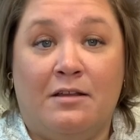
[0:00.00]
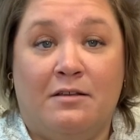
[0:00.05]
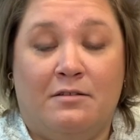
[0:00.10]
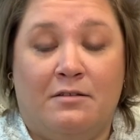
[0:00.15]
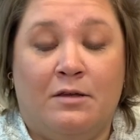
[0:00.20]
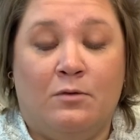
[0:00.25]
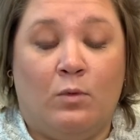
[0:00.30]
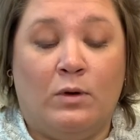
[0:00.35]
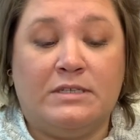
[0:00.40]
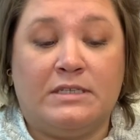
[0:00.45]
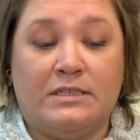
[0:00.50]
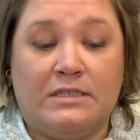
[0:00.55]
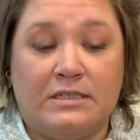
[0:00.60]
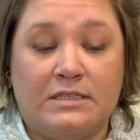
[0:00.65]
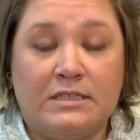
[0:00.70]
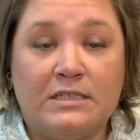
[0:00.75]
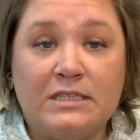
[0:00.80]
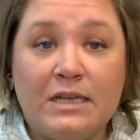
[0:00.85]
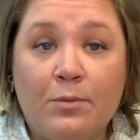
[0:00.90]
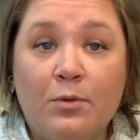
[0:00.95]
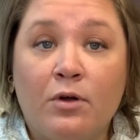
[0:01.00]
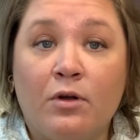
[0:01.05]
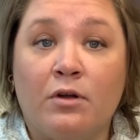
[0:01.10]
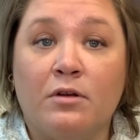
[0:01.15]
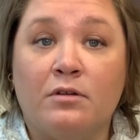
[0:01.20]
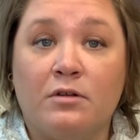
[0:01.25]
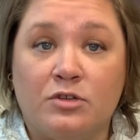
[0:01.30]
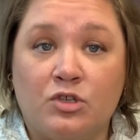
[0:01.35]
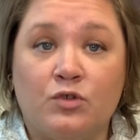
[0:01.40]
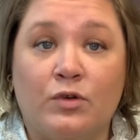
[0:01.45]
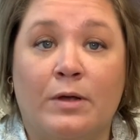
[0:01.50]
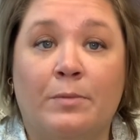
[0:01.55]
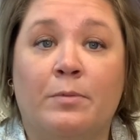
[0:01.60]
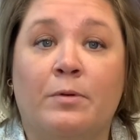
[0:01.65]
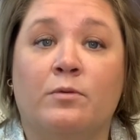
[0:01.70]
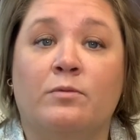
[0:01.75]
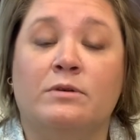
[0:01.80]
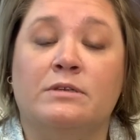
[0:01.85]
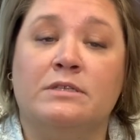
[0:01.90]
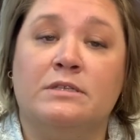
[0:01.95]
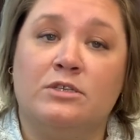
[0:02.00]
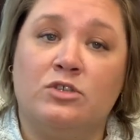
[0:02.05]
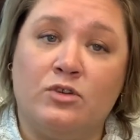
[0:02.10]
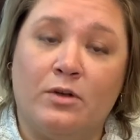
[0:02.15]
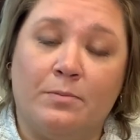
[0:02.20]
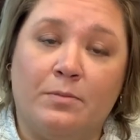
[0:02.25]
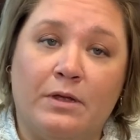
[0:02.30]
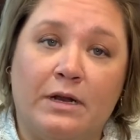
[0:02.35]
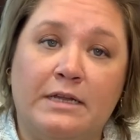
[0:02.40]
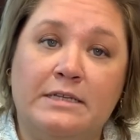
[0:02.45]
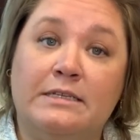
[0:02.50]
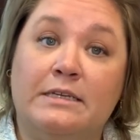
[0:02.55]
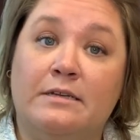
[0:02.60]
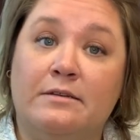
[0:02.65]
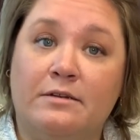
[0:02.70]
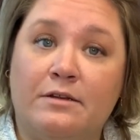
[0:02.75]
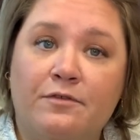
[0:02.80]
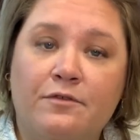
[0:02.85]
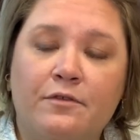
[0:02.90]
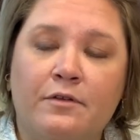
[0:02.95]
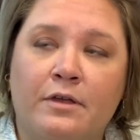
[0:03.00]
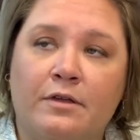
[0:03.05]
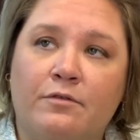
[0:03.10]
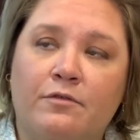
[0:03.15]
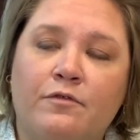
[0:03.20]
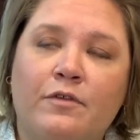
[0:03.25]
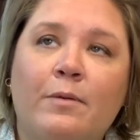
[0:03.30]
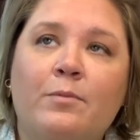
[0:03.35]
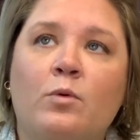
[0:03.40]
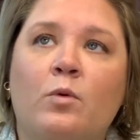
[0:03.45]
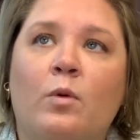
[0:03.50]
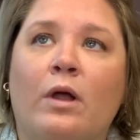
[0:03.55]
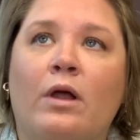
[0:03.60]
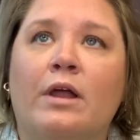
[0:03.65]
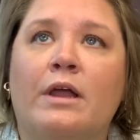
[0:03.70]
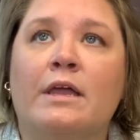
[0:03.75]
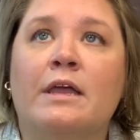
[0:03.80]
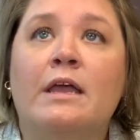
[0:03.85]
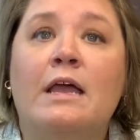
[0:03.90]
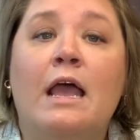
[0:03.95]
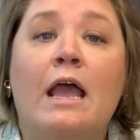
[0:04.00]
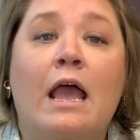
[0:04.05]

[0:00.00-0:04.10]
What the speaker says: it wasn't a summer trip, it was a trip that I did in February.